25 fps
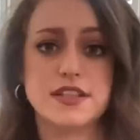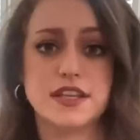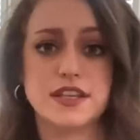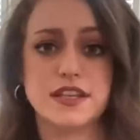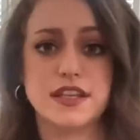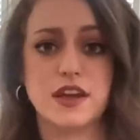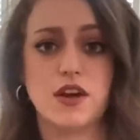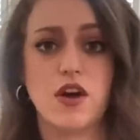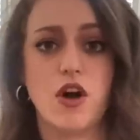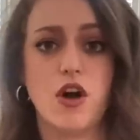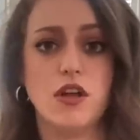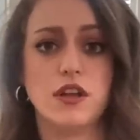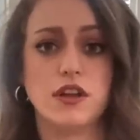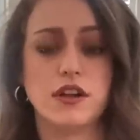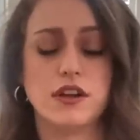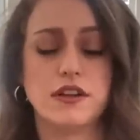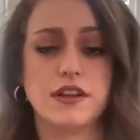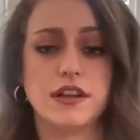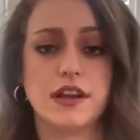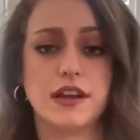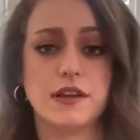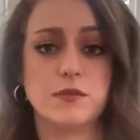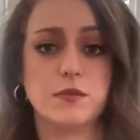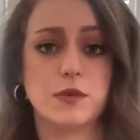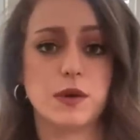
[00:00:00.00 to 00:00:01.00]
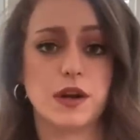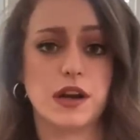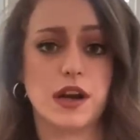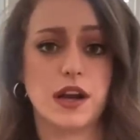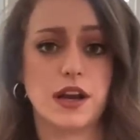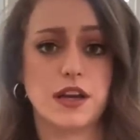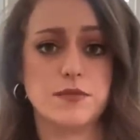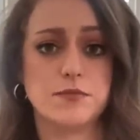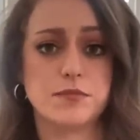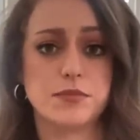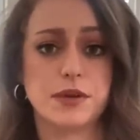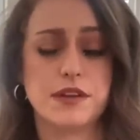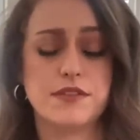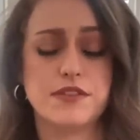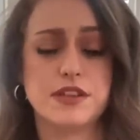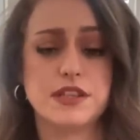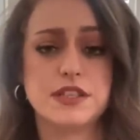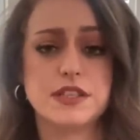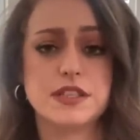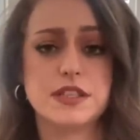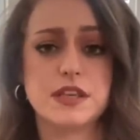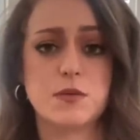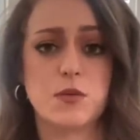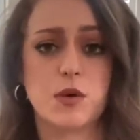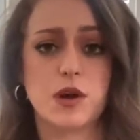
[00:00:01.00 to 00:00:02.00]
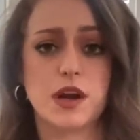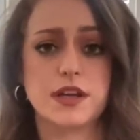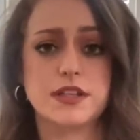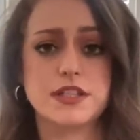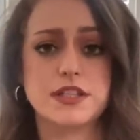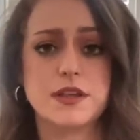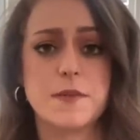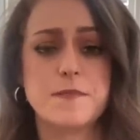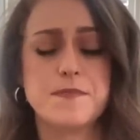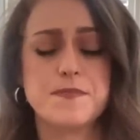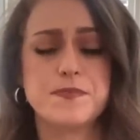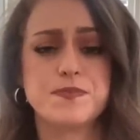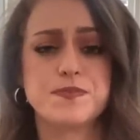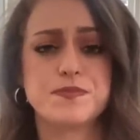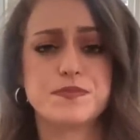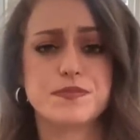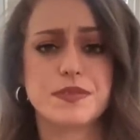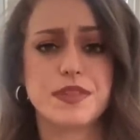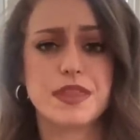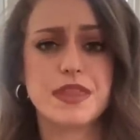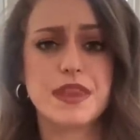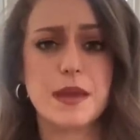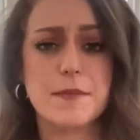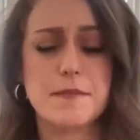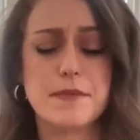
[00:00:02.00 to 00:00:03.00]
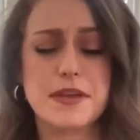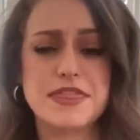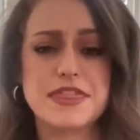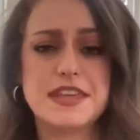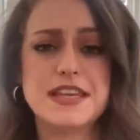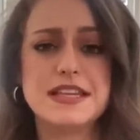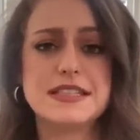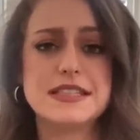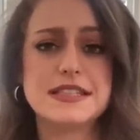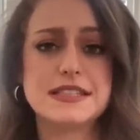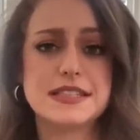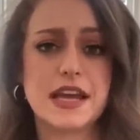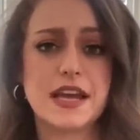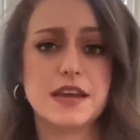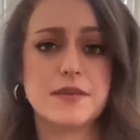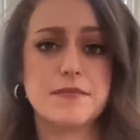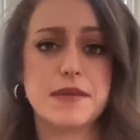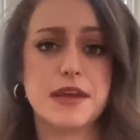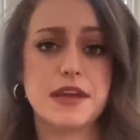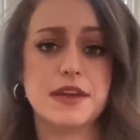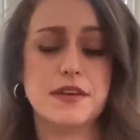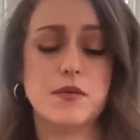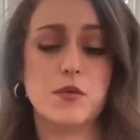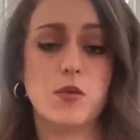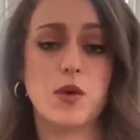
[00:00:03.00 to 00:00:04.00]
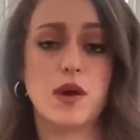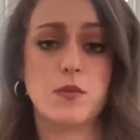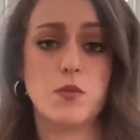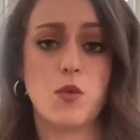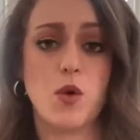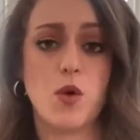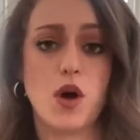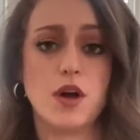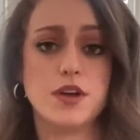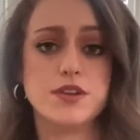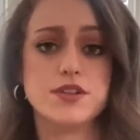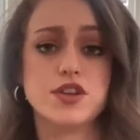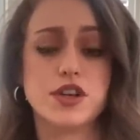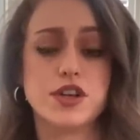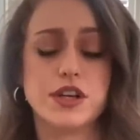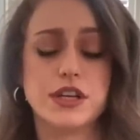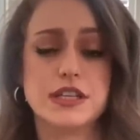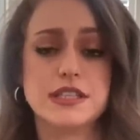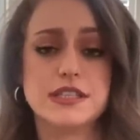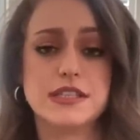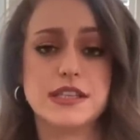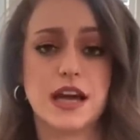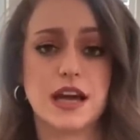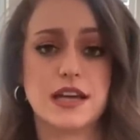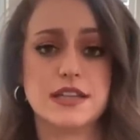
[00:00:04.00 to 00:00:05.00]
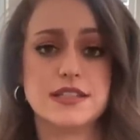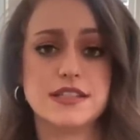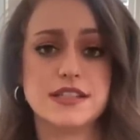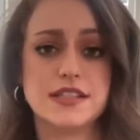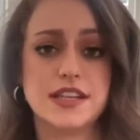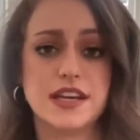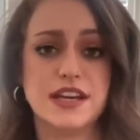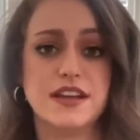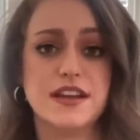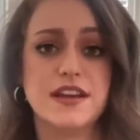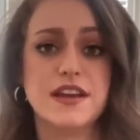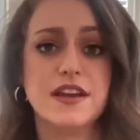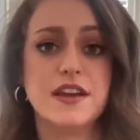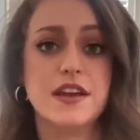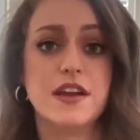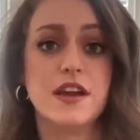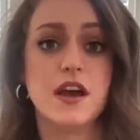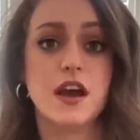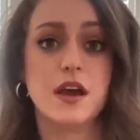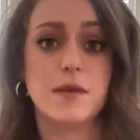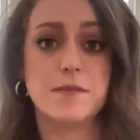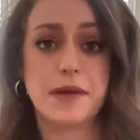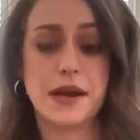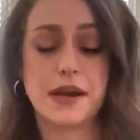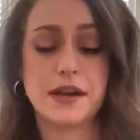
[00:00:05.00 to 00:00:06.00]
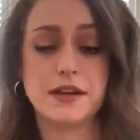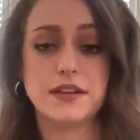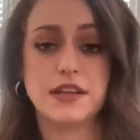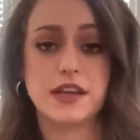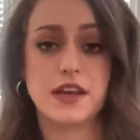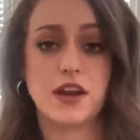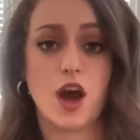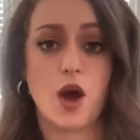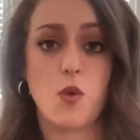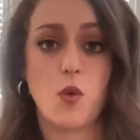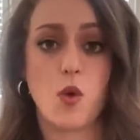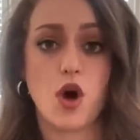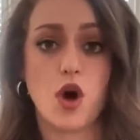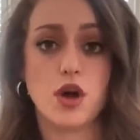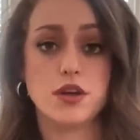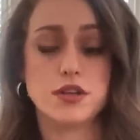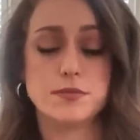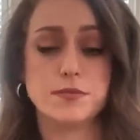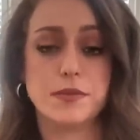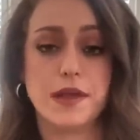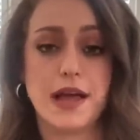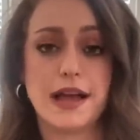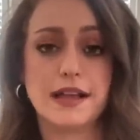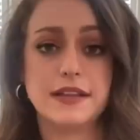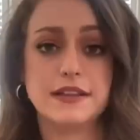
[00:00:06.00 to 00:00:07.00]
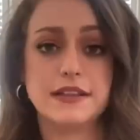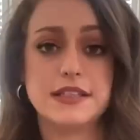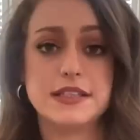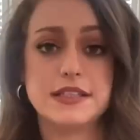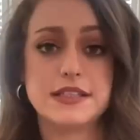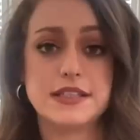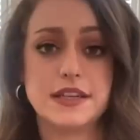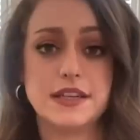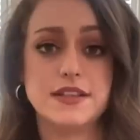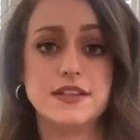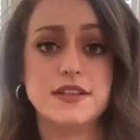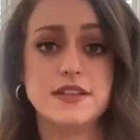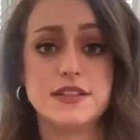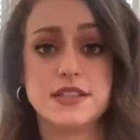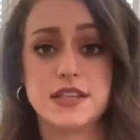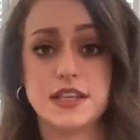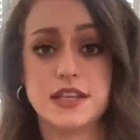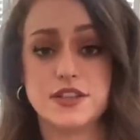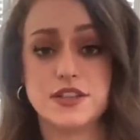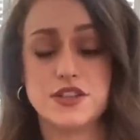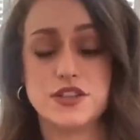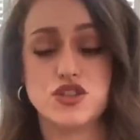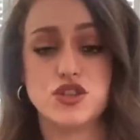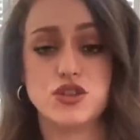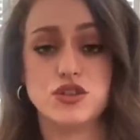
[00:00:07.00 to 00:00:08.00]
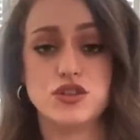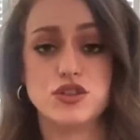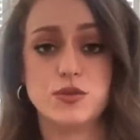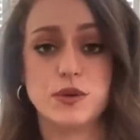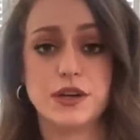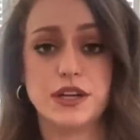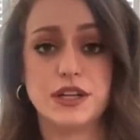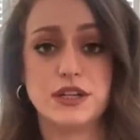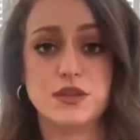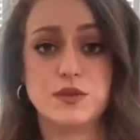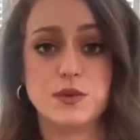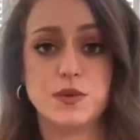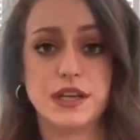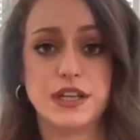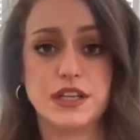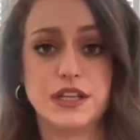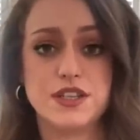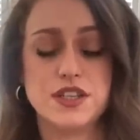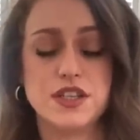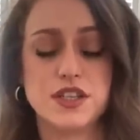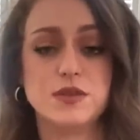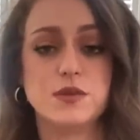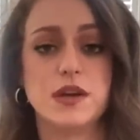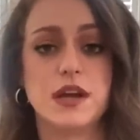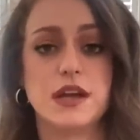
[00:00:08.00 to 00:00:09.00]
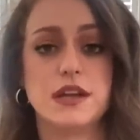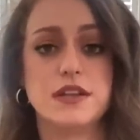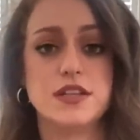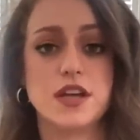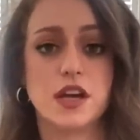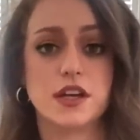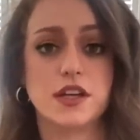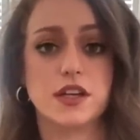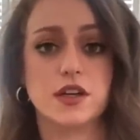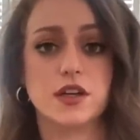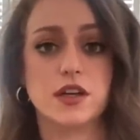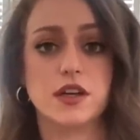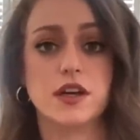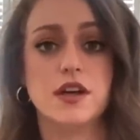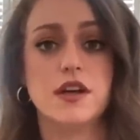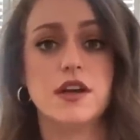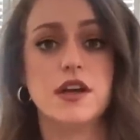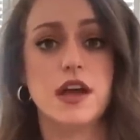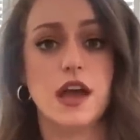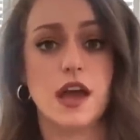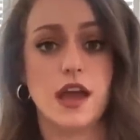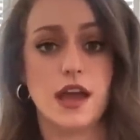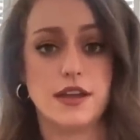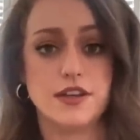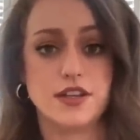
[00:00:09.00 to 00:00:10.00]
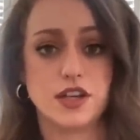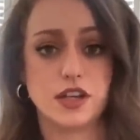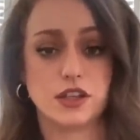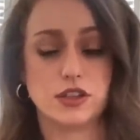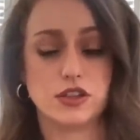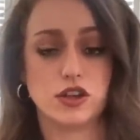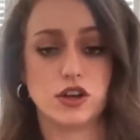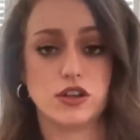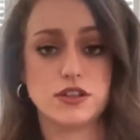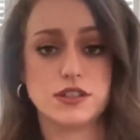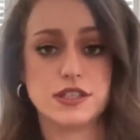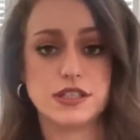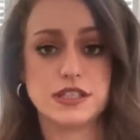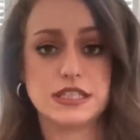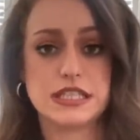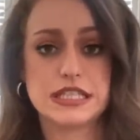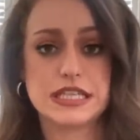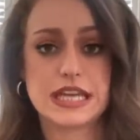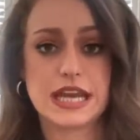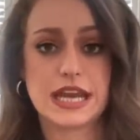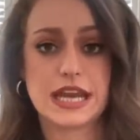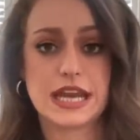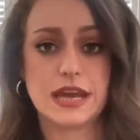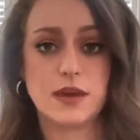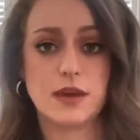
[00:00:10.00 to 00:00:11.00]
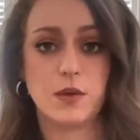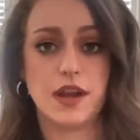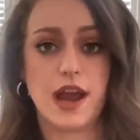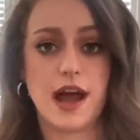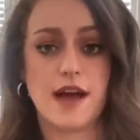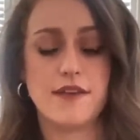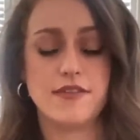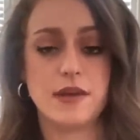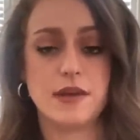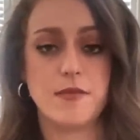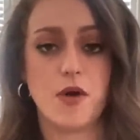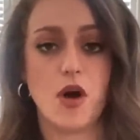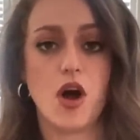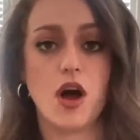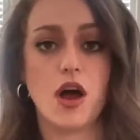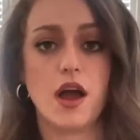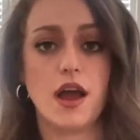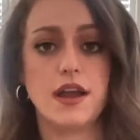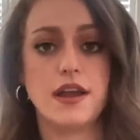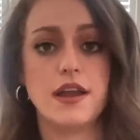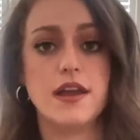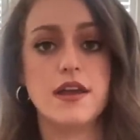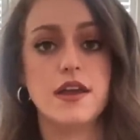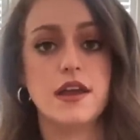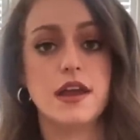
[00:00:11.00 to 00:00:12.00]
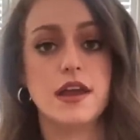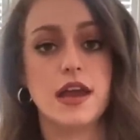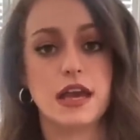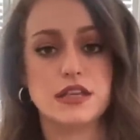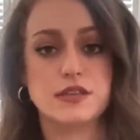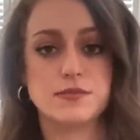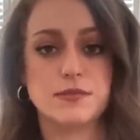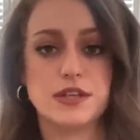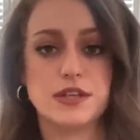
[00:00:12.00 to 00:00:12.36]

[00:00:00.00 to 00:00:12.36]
Daily Caller, that where I previously worked. But this segment, when Walsh criticized it, apparently got Walsh blacklisted since June 2022, and Tucker and Tucker Carlson tonight would have him on as